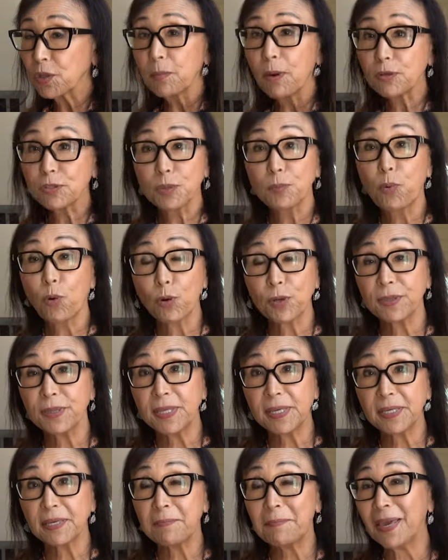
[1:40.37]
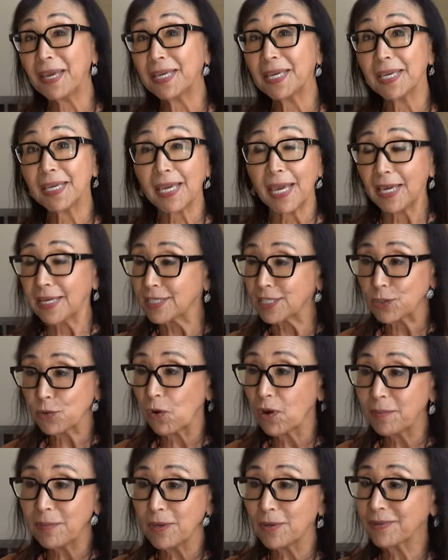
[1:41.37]
the most important thing in making a
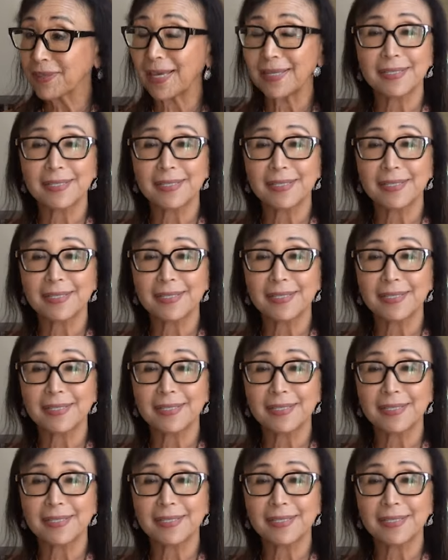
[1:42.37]
soy milk